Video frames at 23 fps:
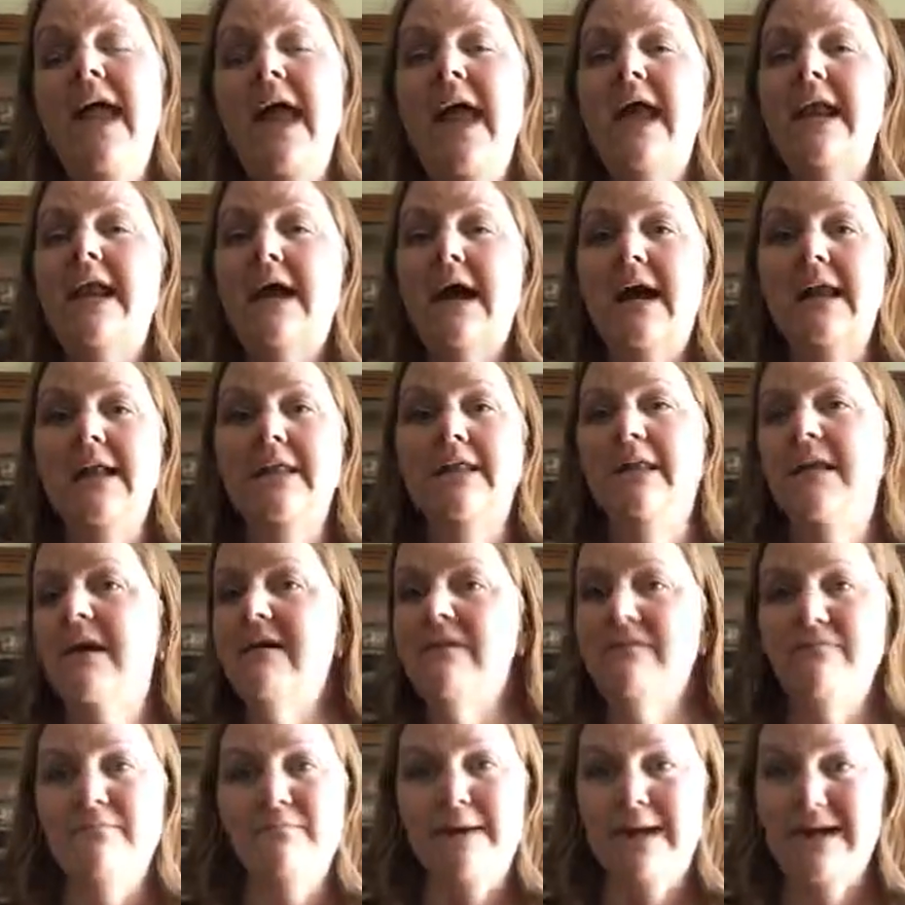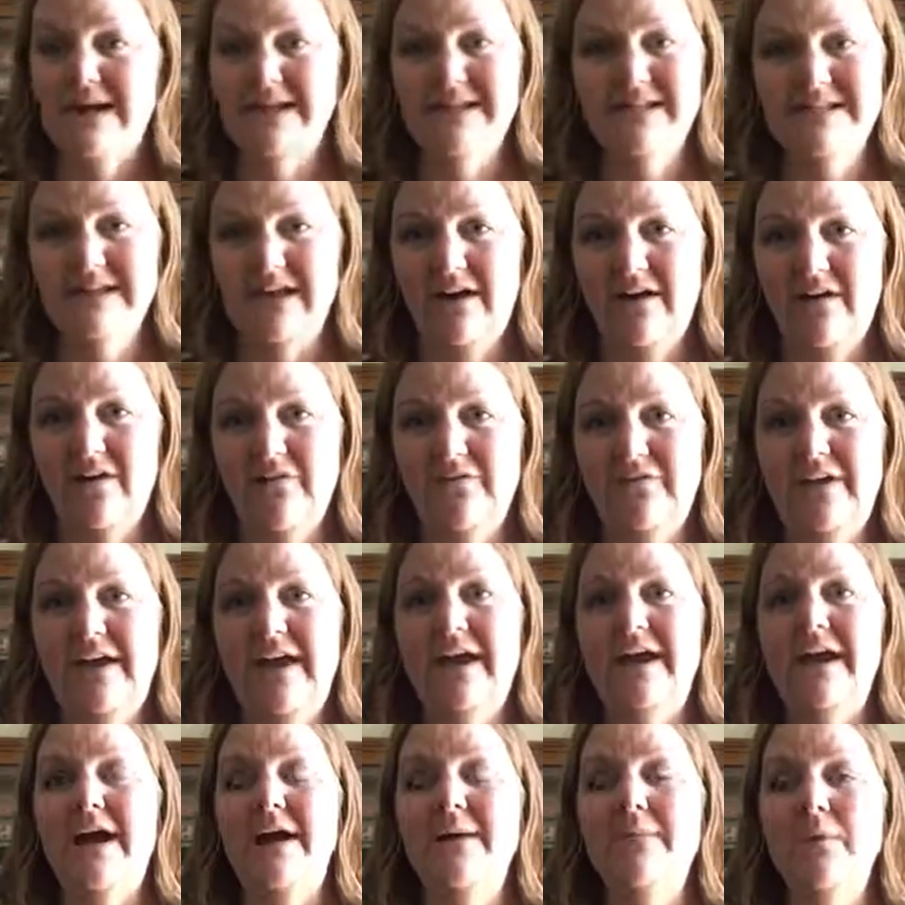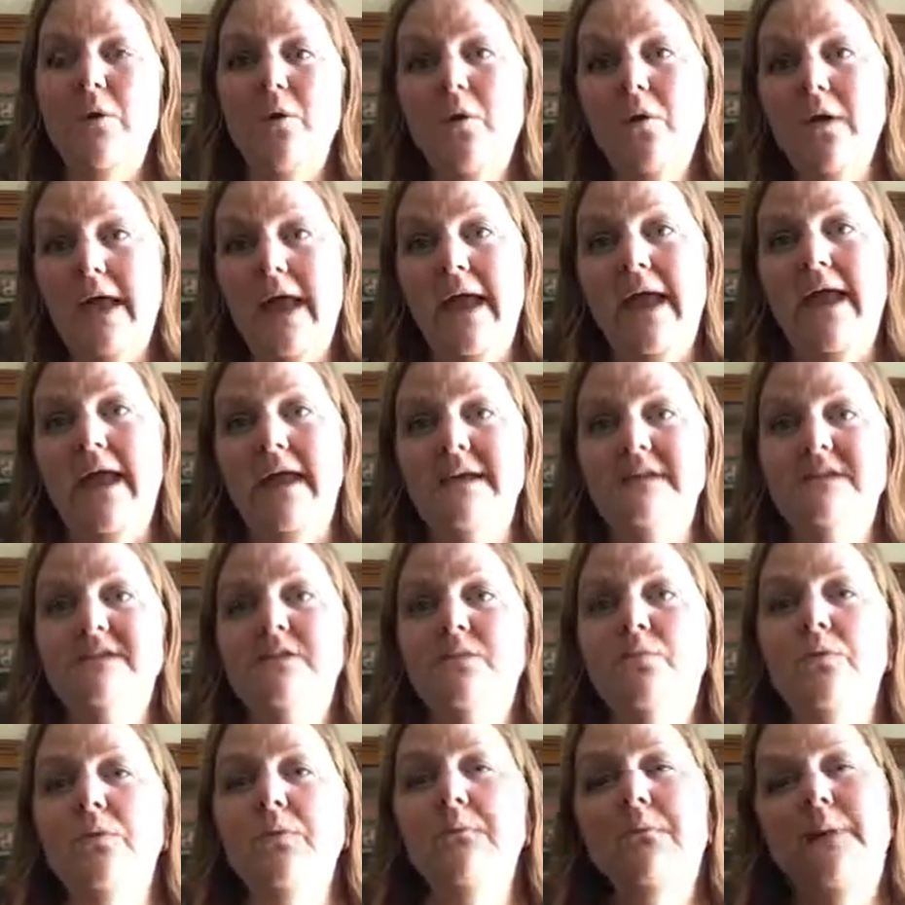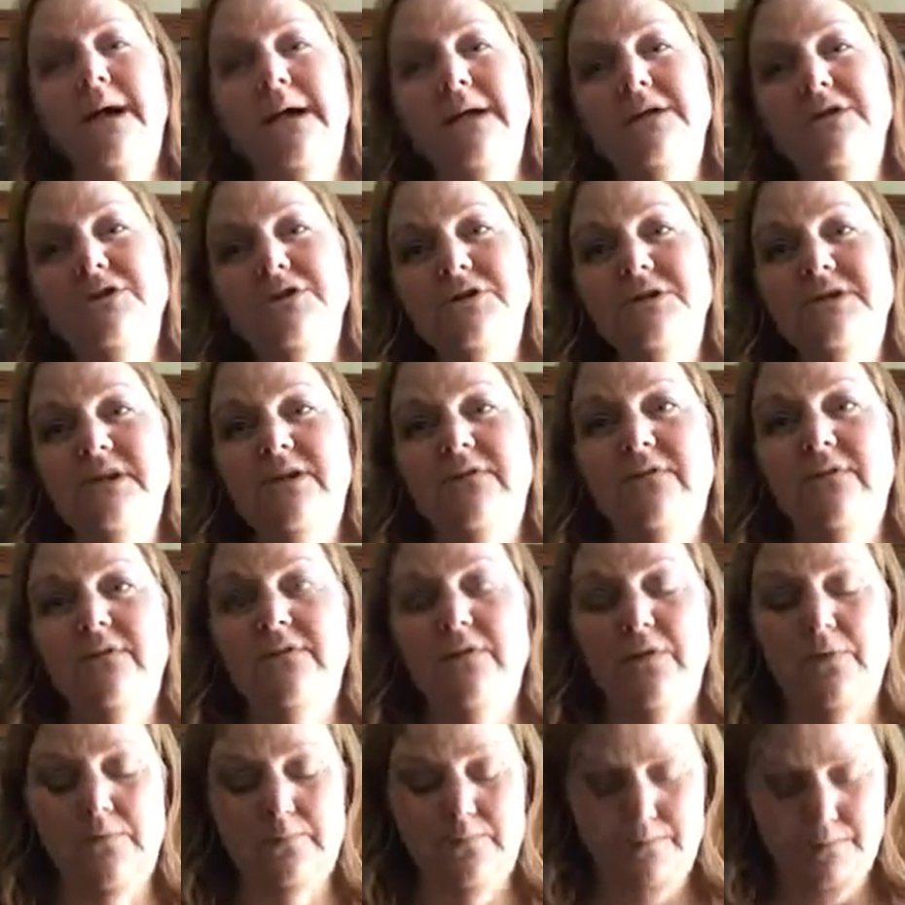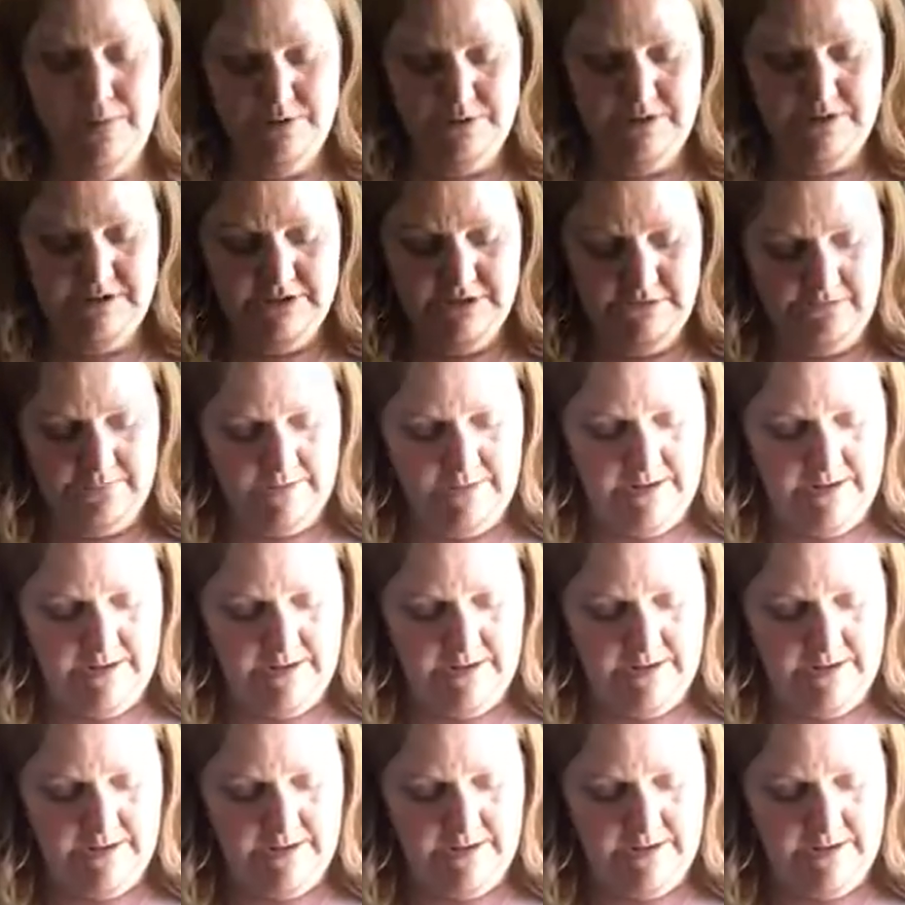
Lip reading: And I love myself and I'm okay. So remind yourself of your personal